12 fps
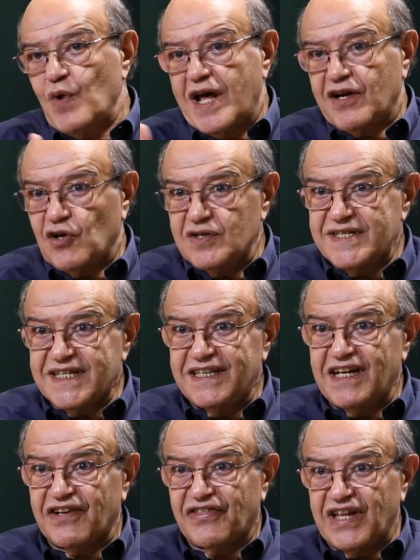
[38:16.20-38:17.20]
were
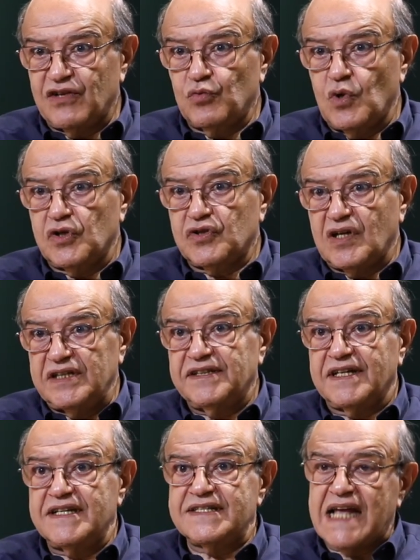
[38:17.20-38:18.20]
considered third world
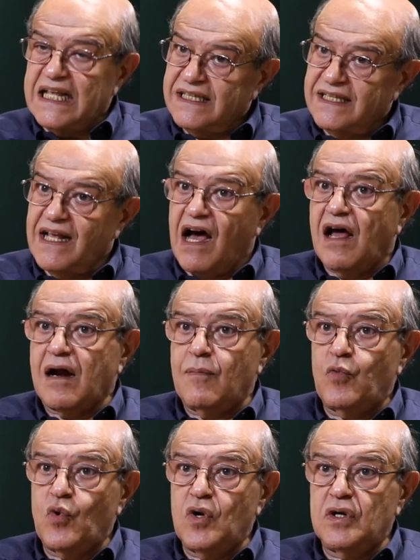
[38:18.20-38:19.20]
countries, and the
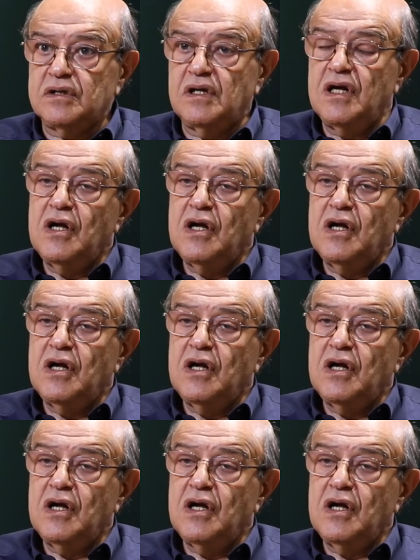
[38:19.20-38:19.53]
Arab world,